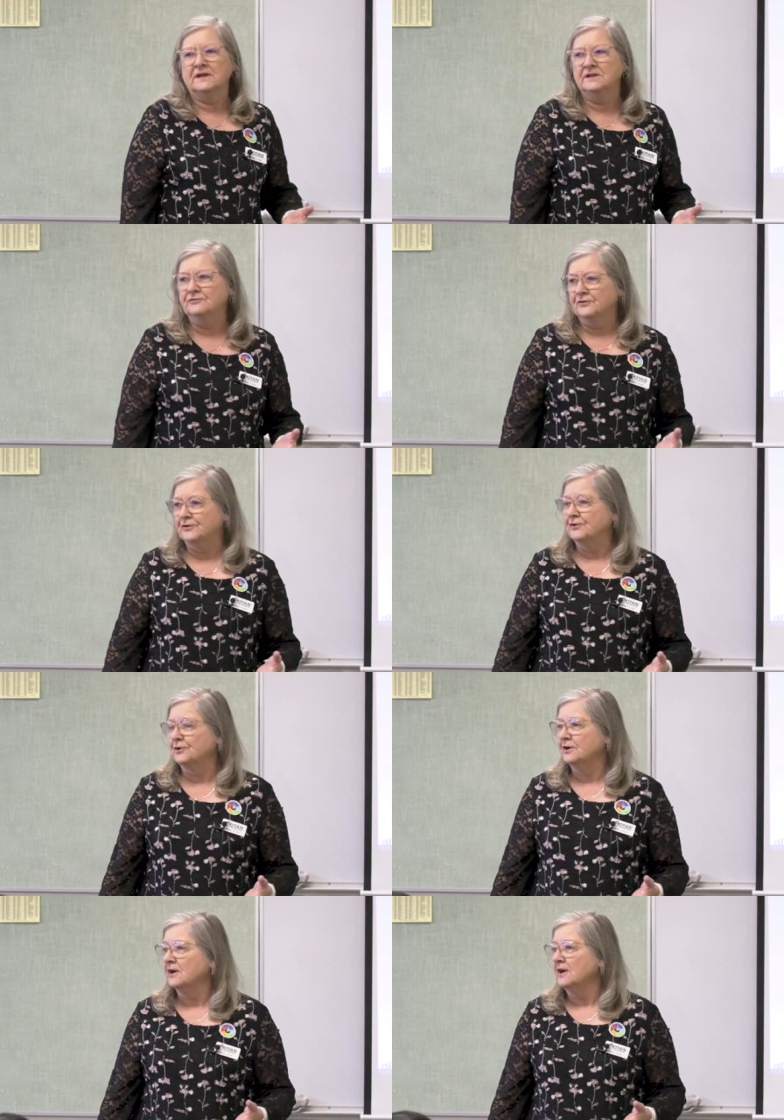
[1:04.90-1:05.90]
any
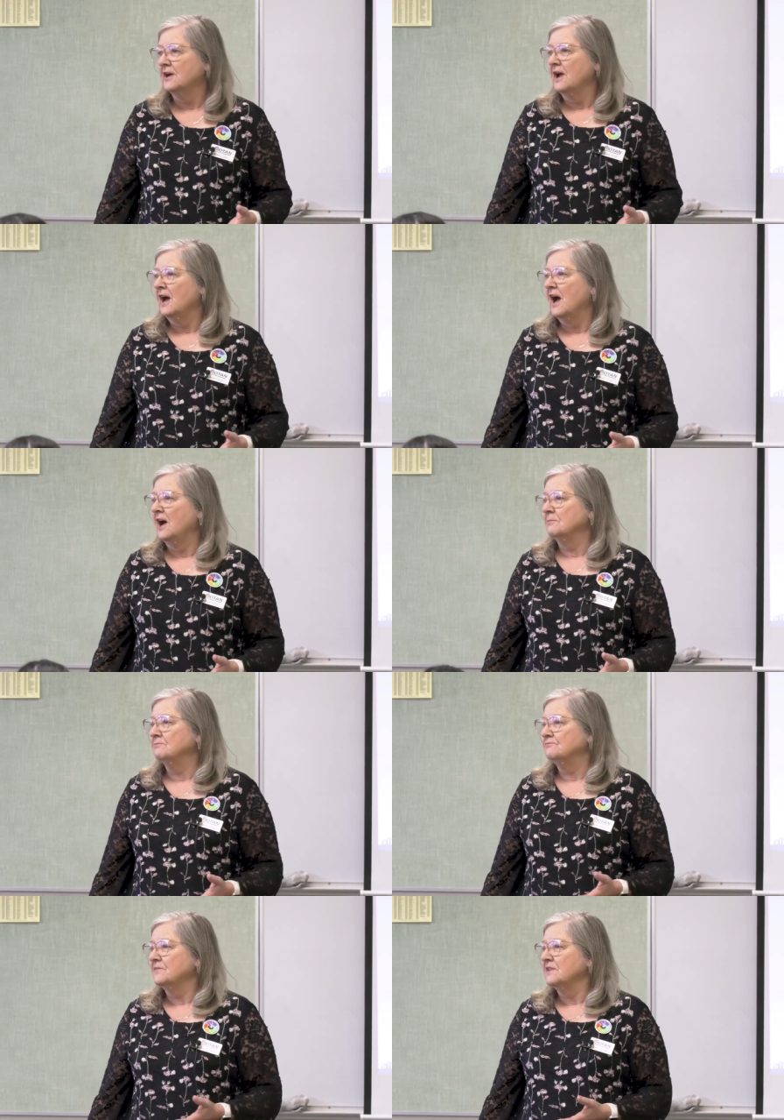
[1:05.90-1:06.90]
further.
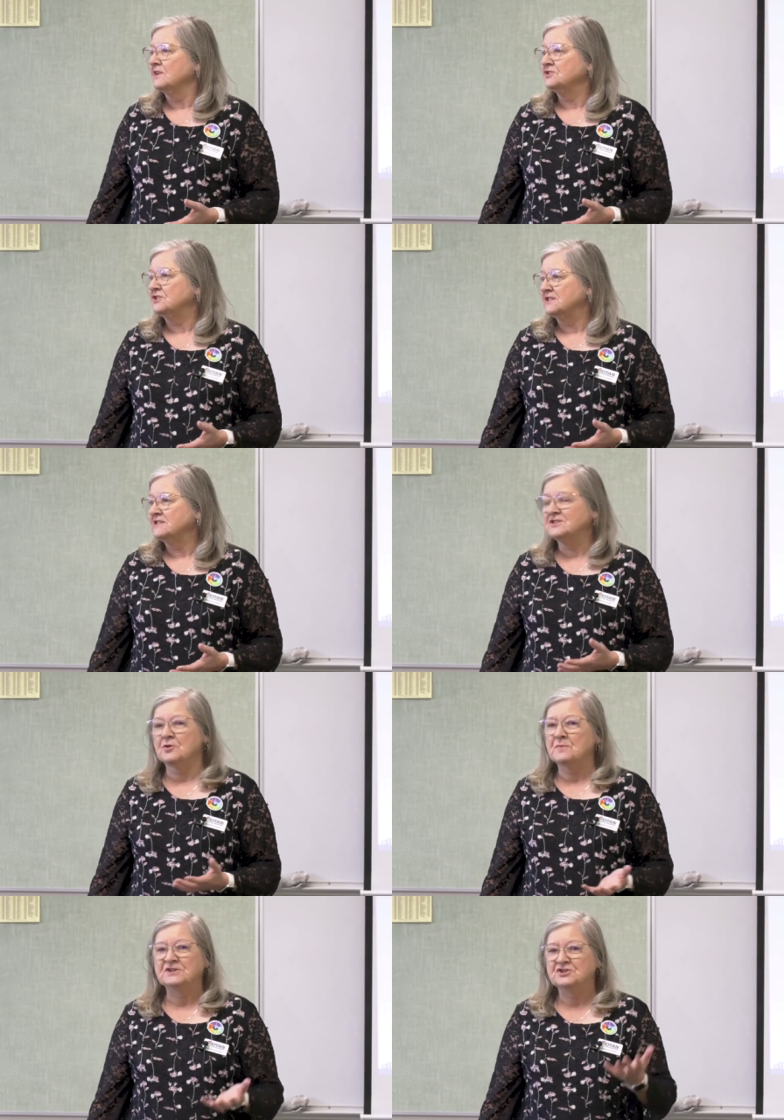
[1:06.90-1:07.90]
Um, there's just
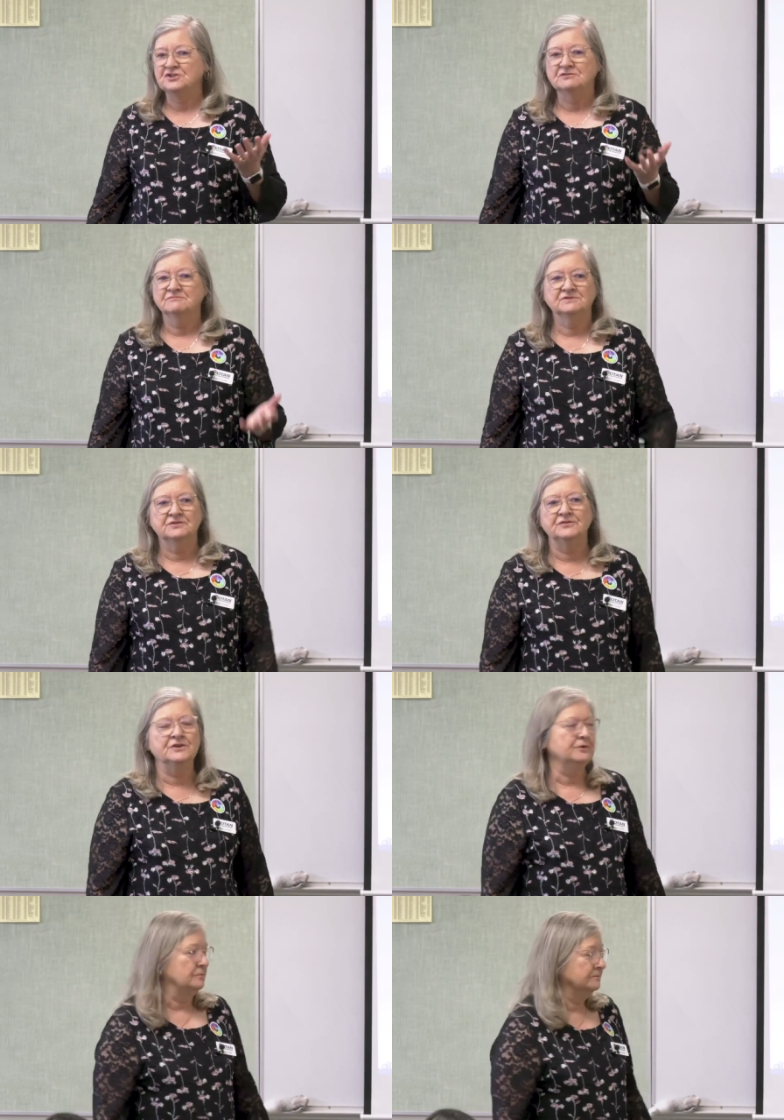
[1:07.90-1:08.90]
so much to
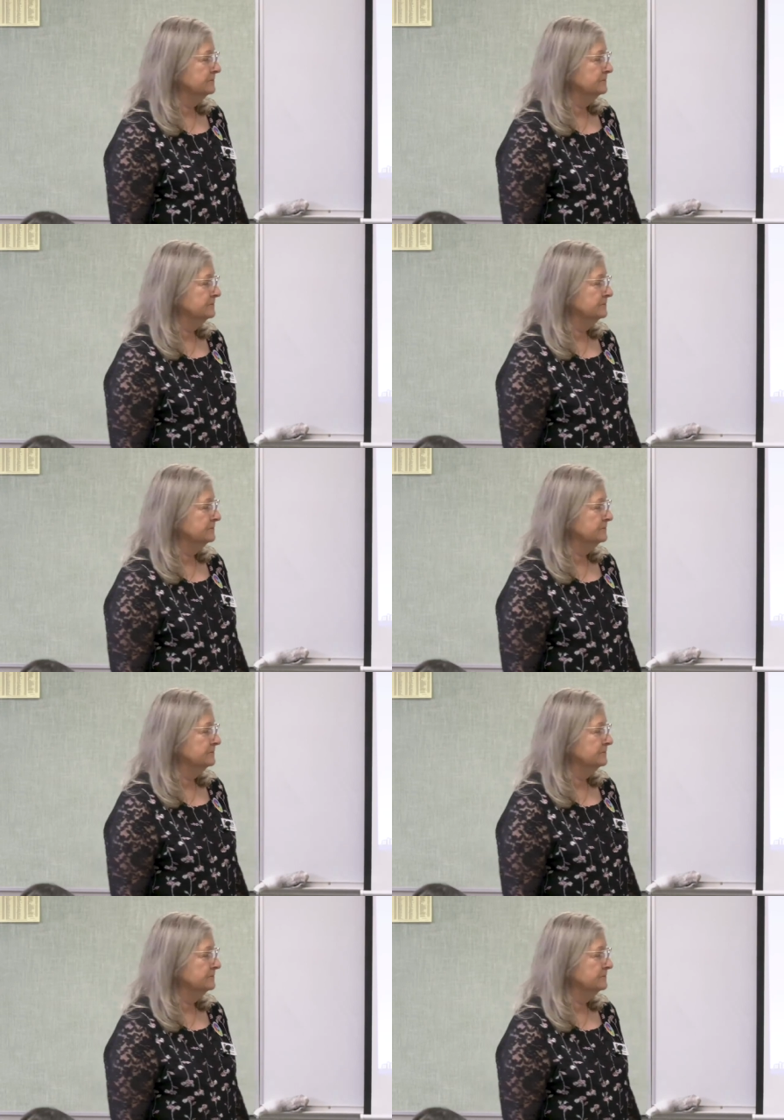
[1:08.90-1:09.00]
view.